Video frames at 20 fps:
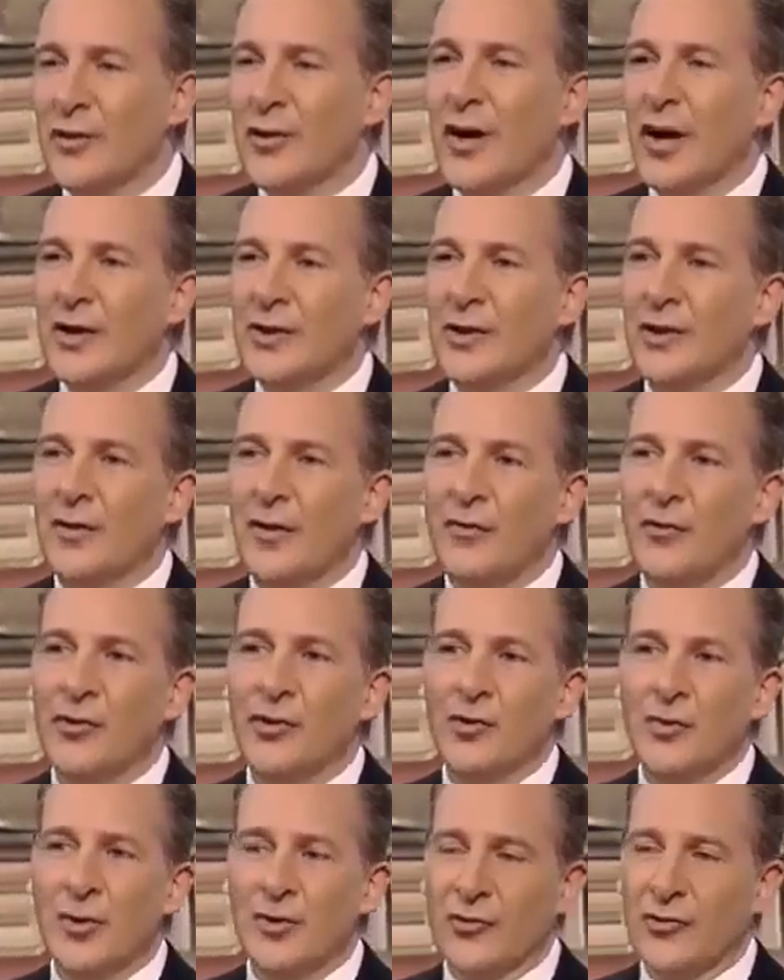The idea that
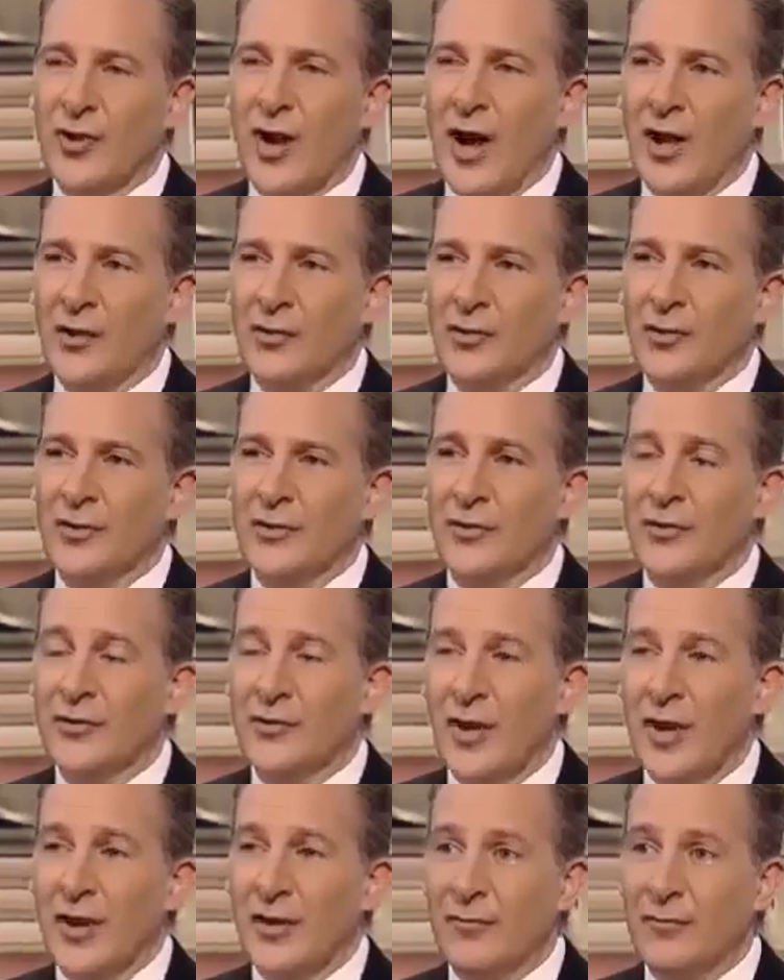the U.S. dollar is
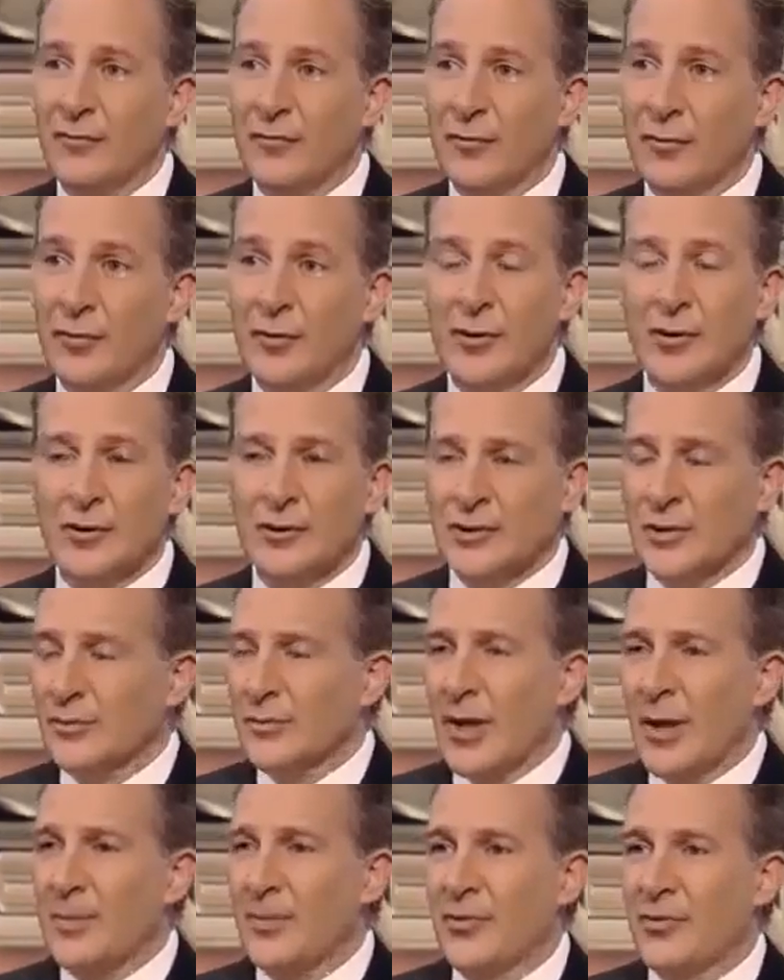safe or
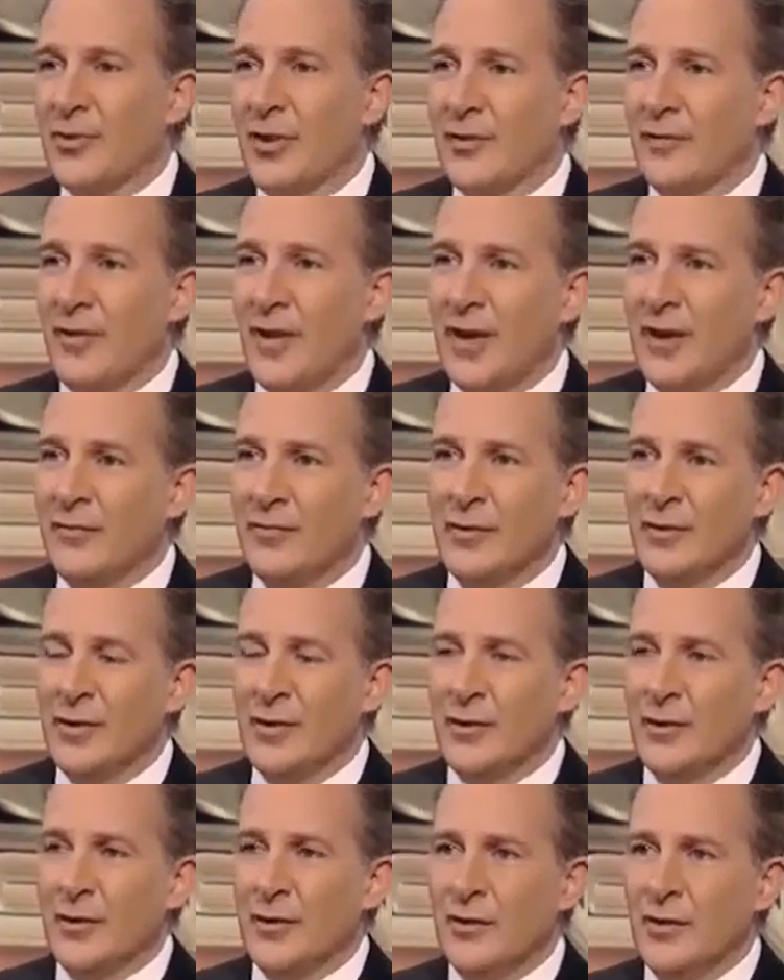some type of safe
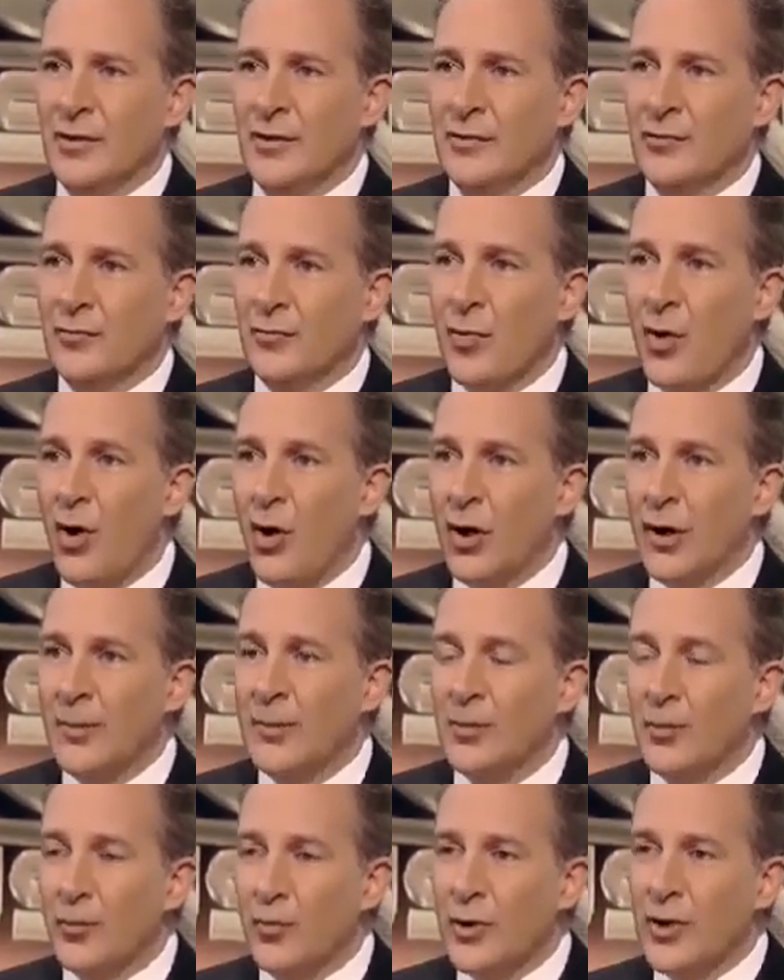haven is
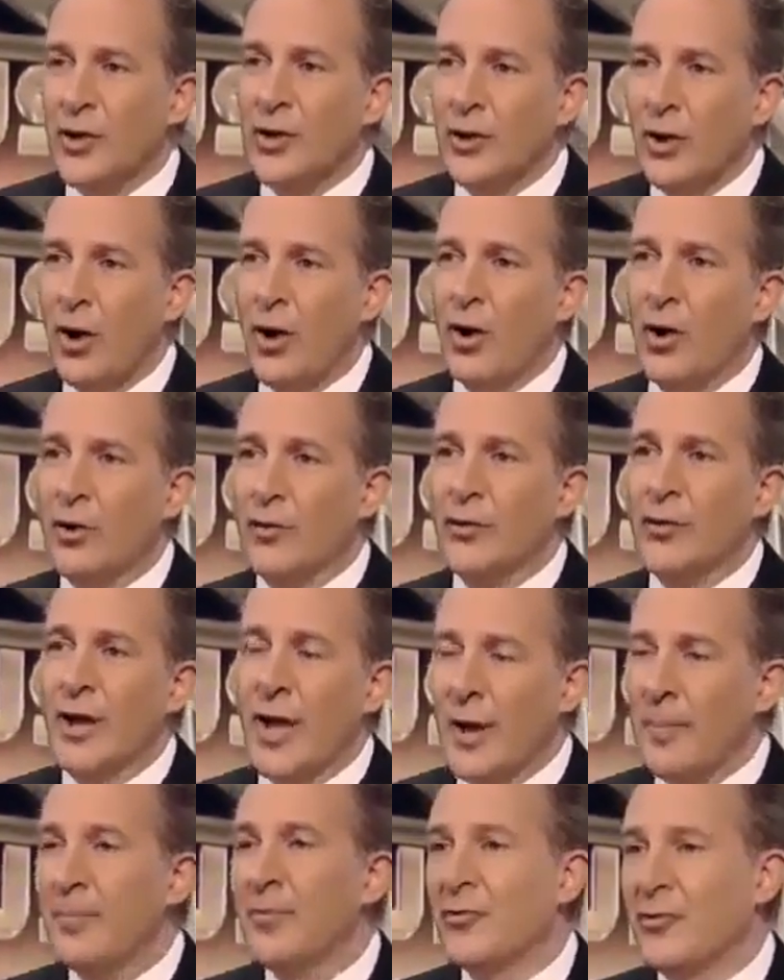wrong. I mean, we are
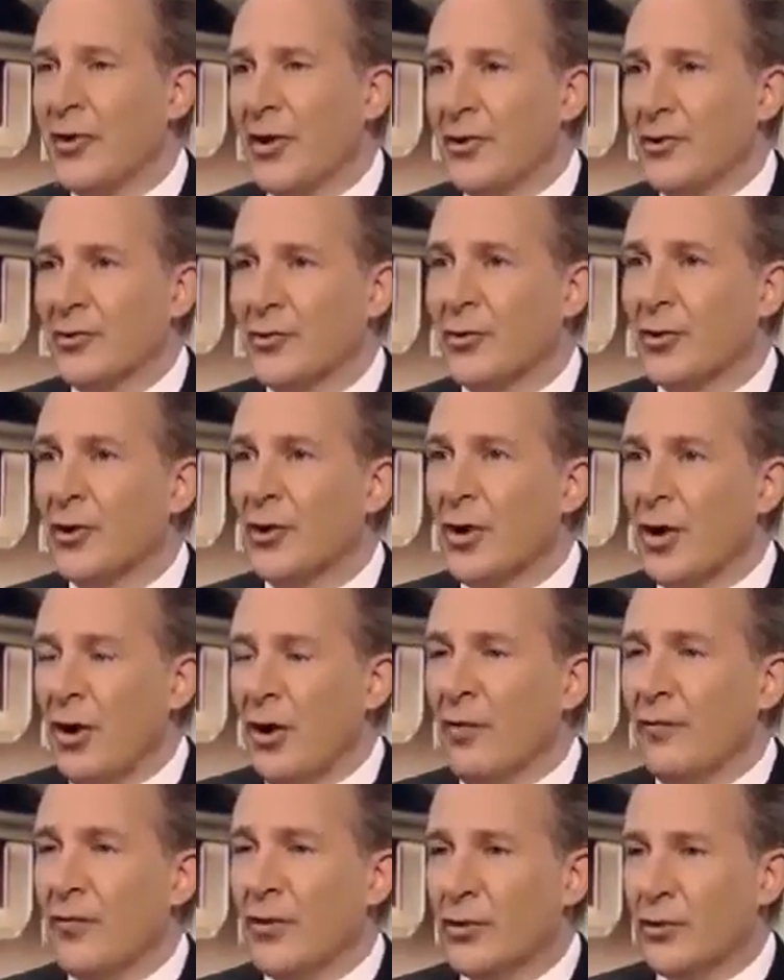the epicenter
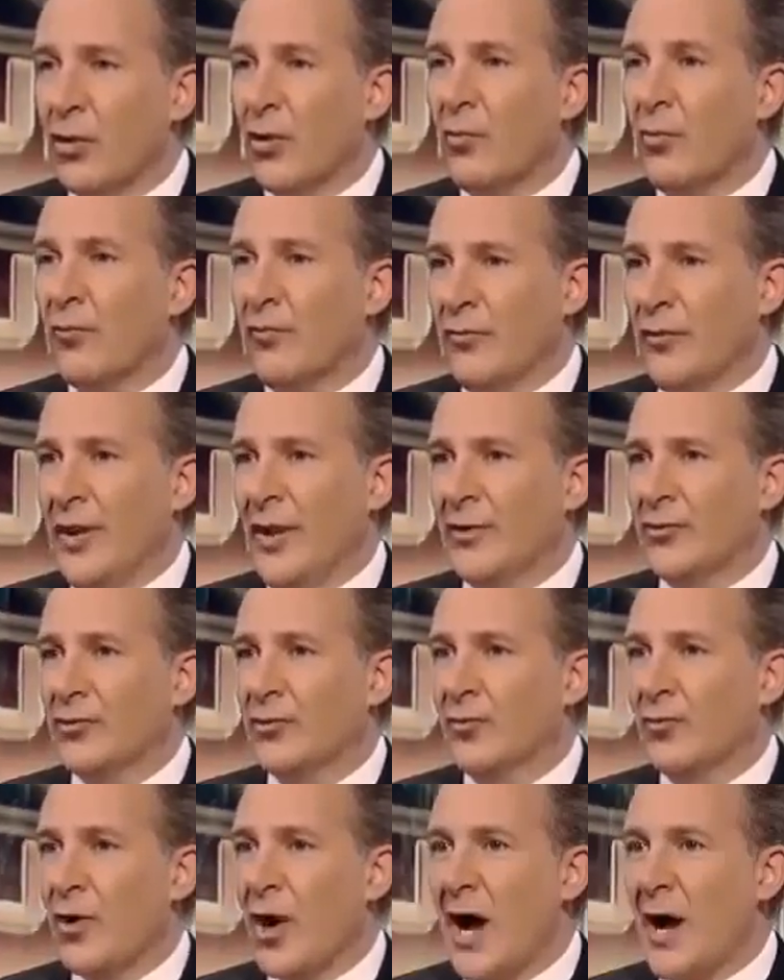of the global
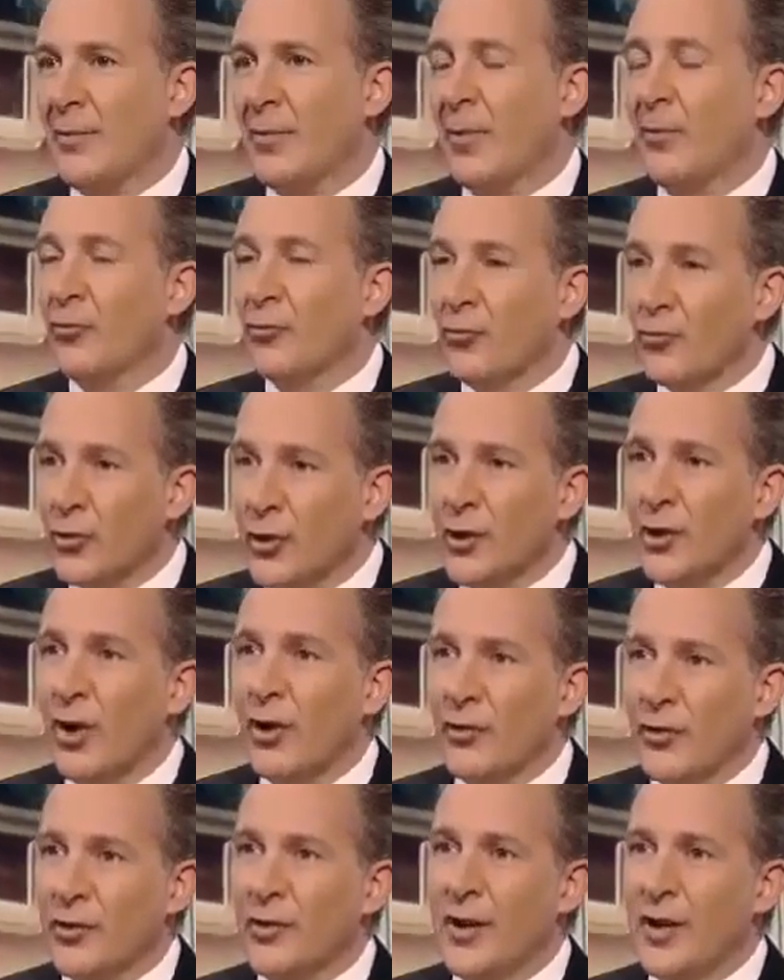financial problems.
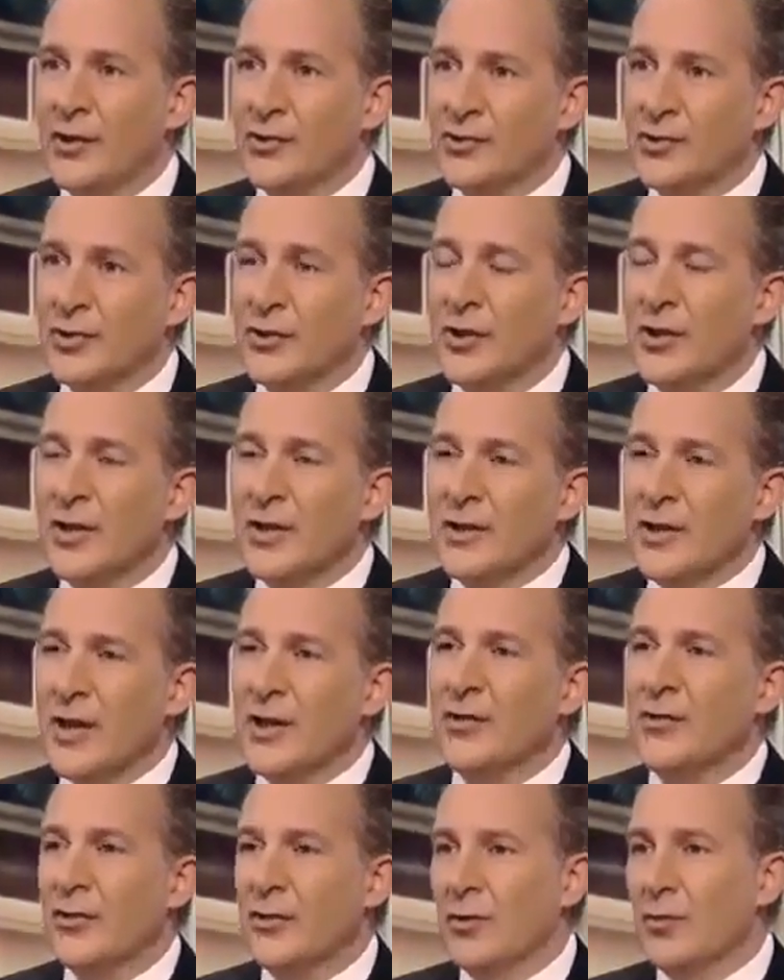We are the nation
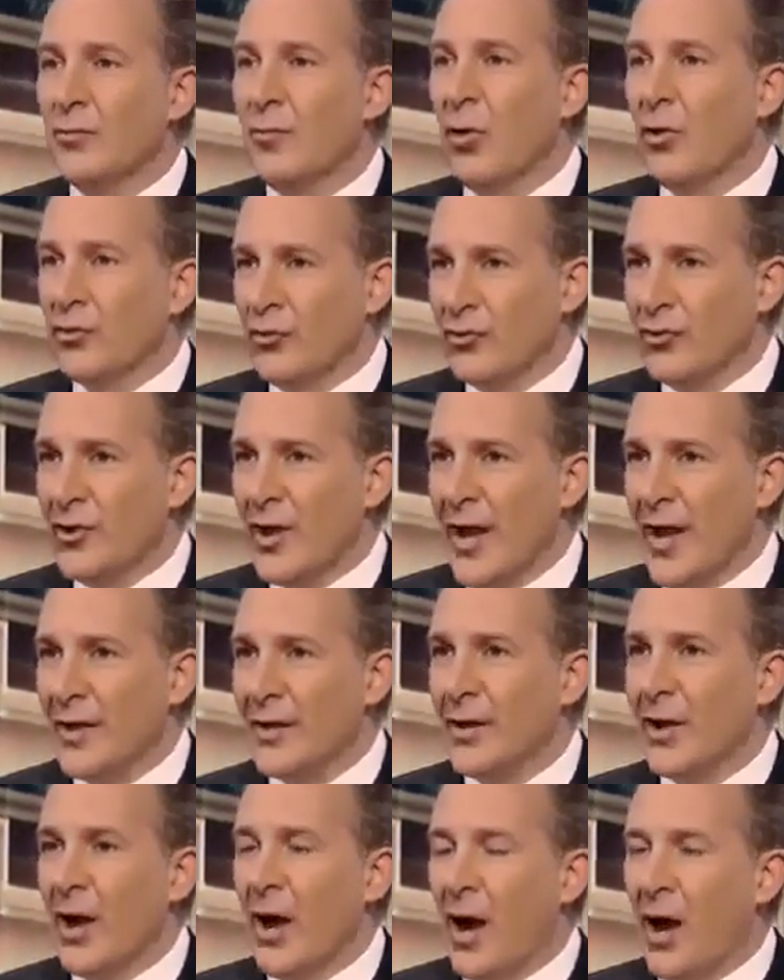that is in the most
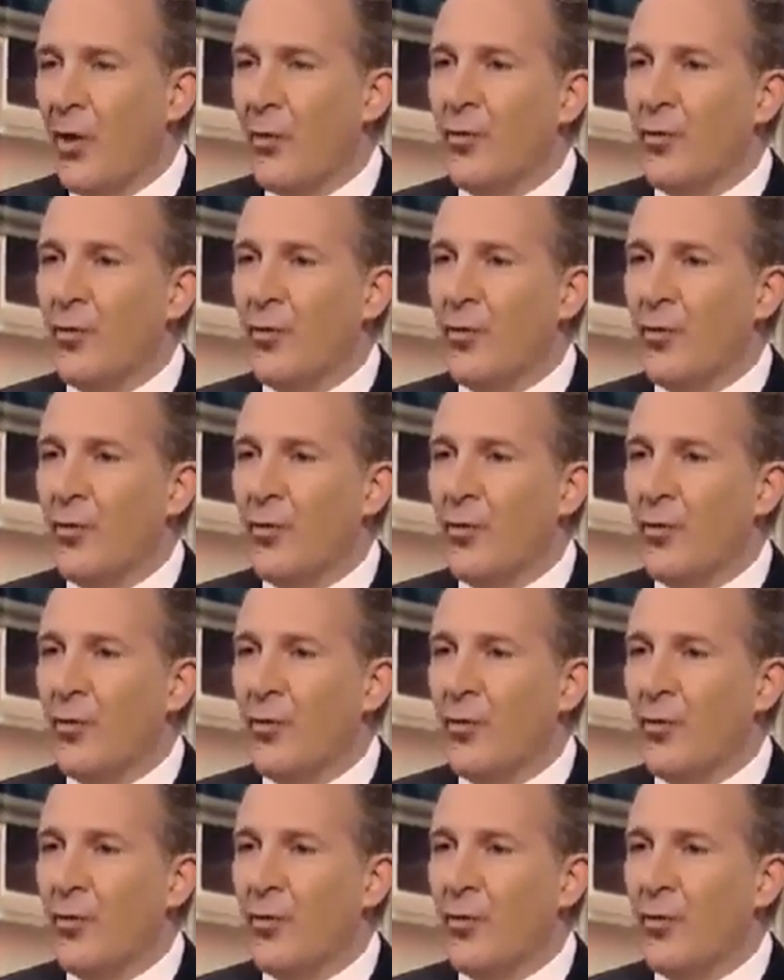debt.